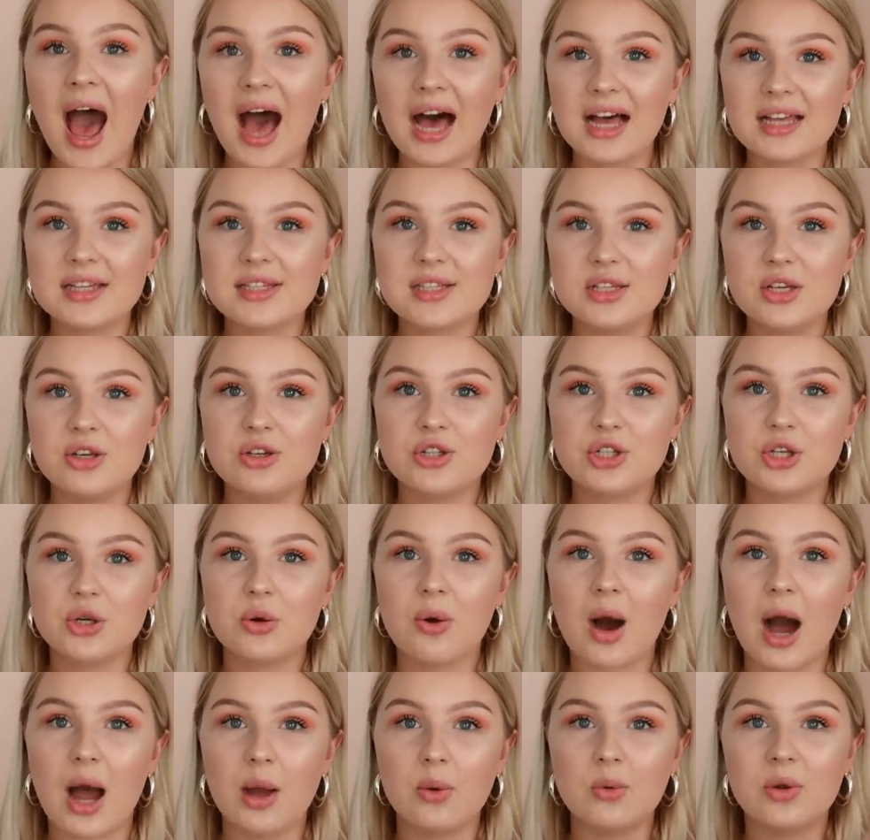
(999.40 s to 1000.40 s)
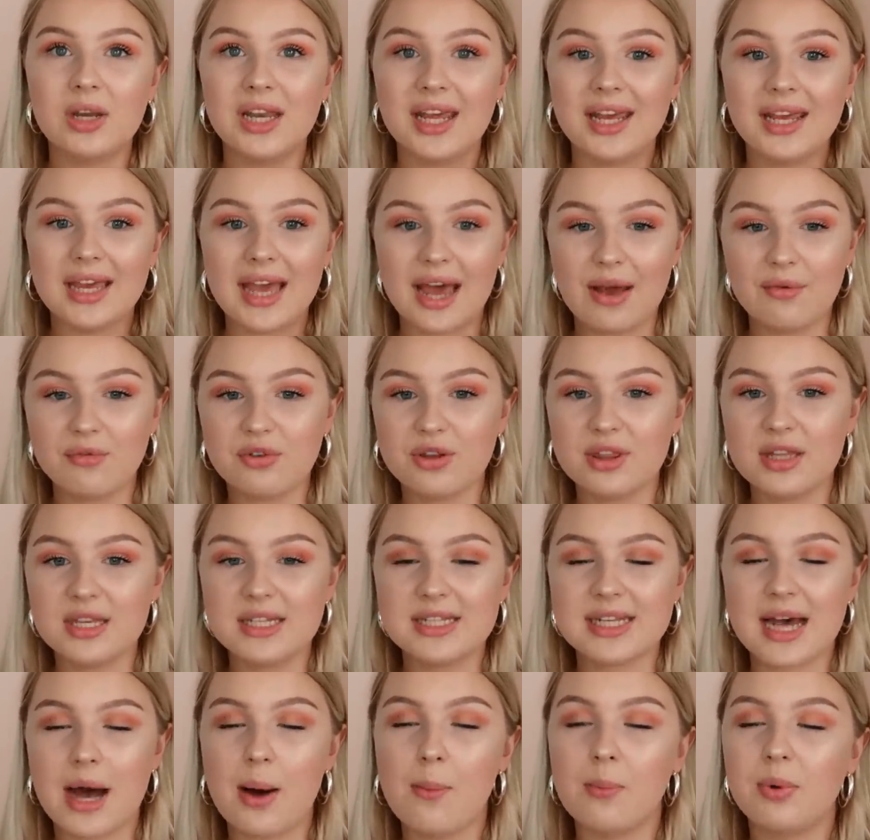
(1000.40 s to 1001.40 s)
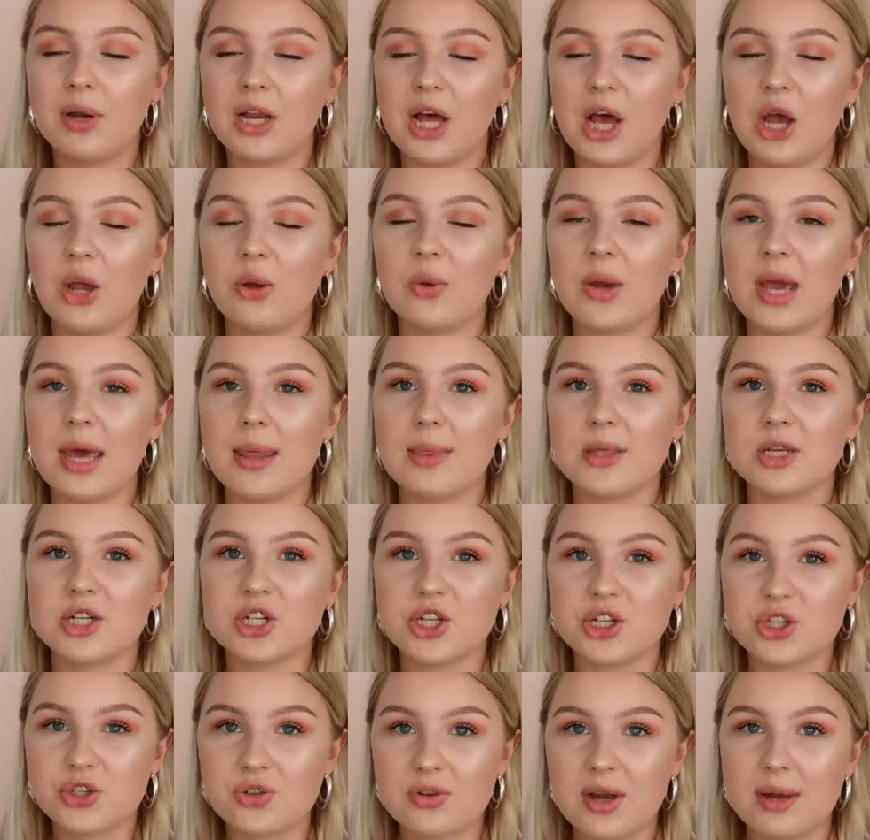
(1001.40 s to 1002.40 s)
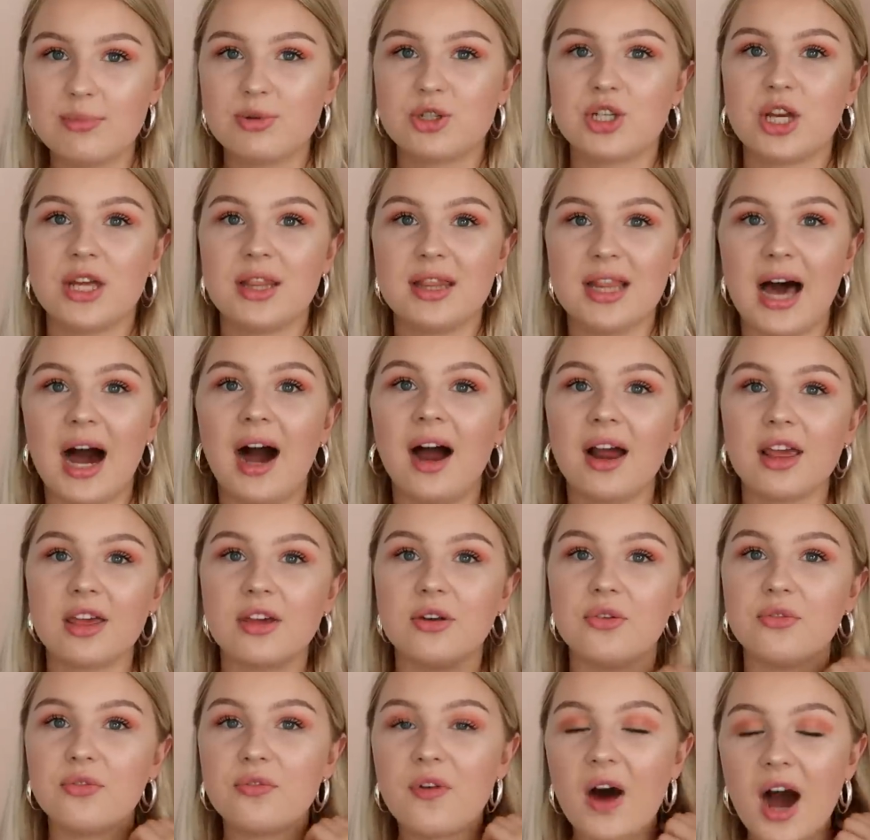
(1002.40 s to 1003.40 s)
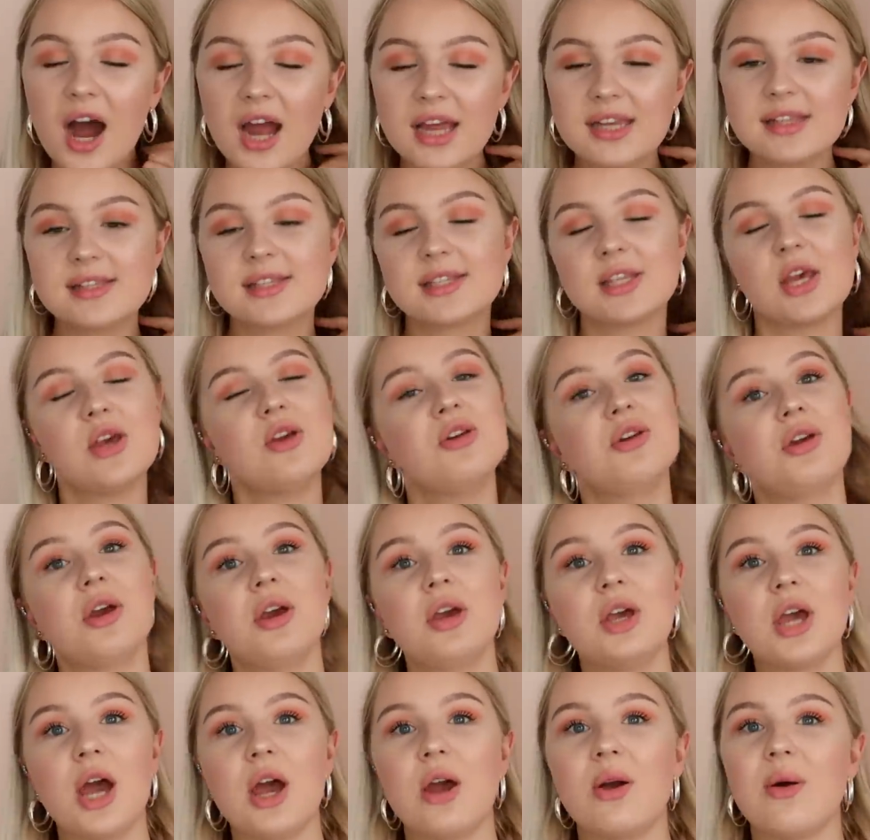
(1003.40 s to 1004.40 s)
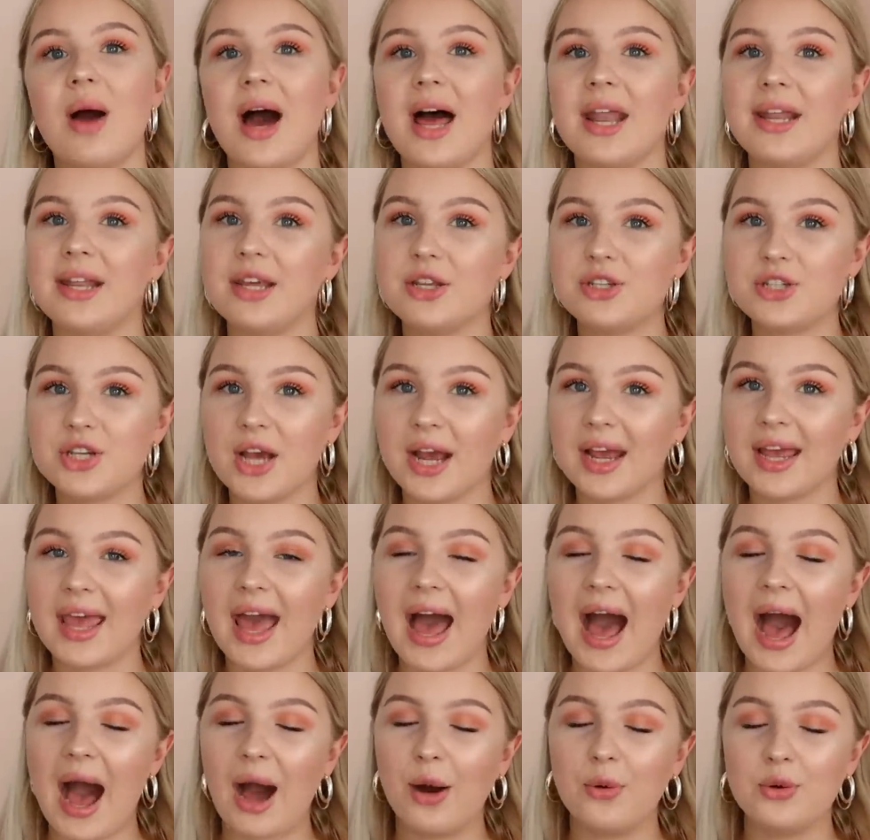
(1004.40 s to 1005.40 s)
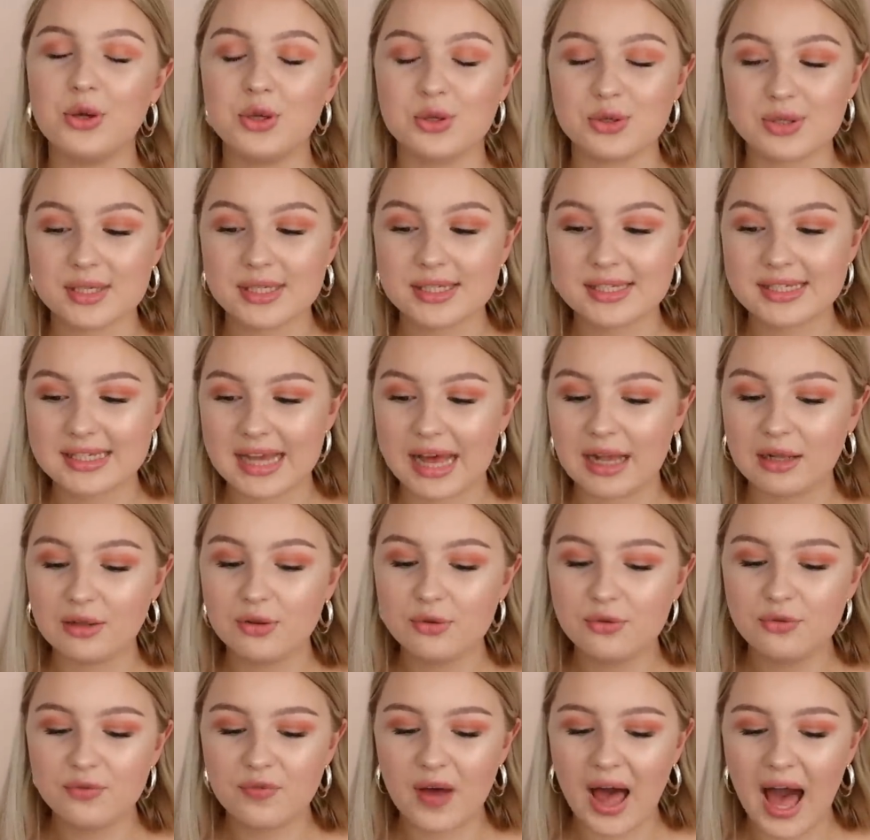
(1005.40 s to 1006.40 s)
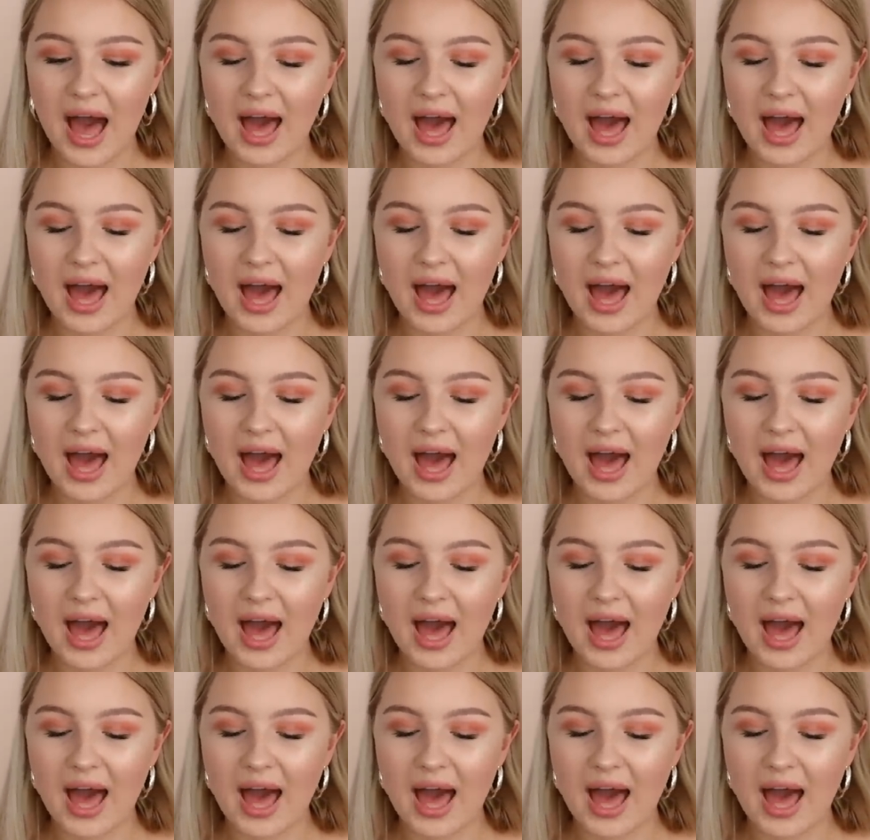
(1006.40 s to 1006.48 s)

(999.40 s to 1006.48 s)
as usual, I will link everything down below in the description that I can find, so you can go and check it out yourself.